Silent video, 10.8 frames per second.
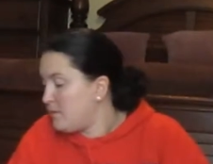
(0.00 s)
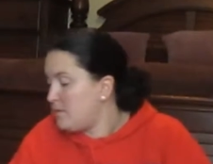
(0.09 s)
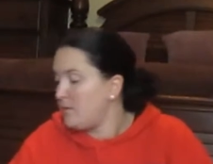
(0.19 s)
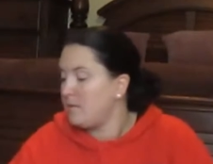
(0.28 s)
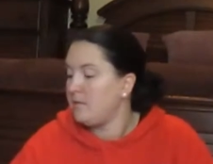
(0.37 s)

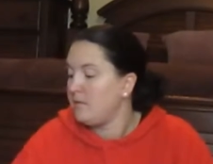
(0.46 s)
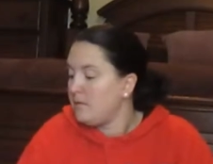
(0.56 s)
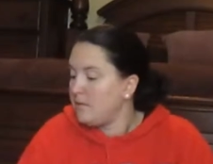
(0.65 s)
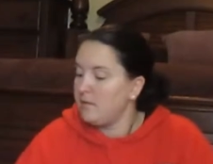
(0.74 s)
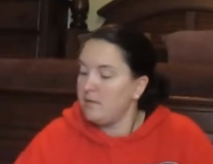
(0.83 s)

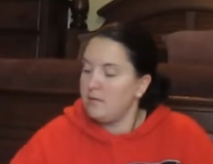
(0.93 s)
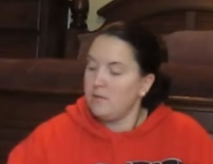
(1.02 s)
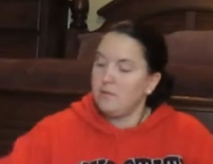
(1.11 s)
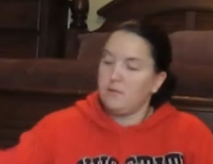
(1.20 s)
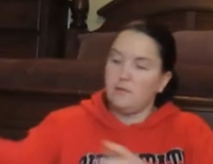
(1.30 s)

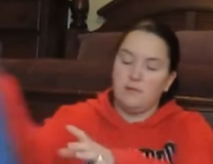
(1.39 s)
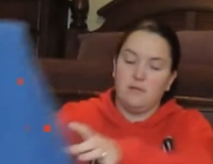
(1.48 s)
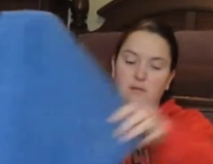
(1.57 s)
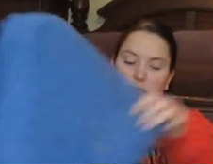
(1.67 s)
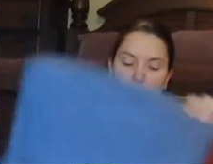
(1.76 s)

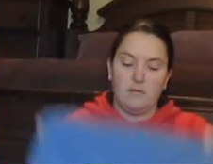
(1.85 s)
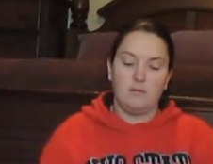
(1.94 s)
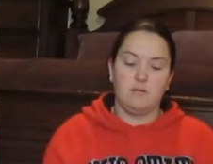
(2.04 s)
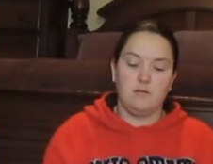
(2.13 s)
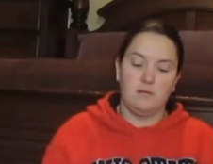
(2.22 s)

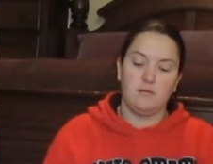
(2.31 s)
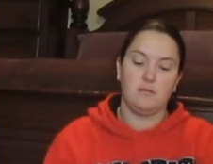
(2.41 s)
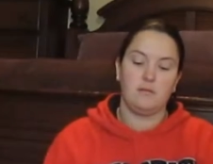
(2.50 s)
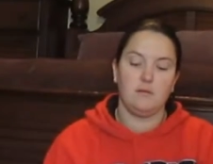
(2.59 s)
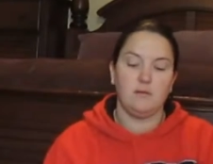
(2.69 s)

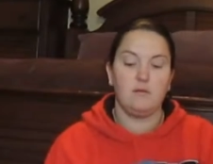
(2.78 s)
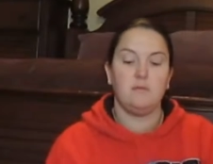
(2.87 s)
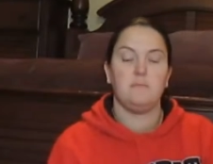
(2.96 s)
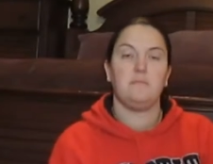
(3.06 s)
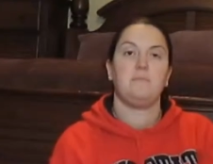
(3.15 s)

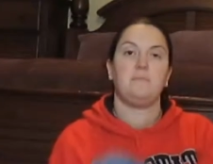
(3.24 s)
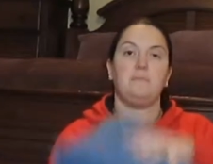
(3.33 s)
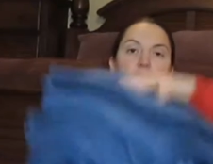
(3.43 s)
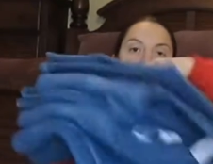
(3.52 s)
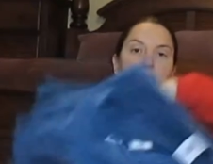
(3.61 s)

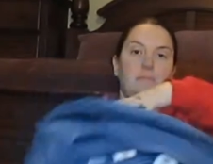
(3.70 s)
No one is speaking in this clip.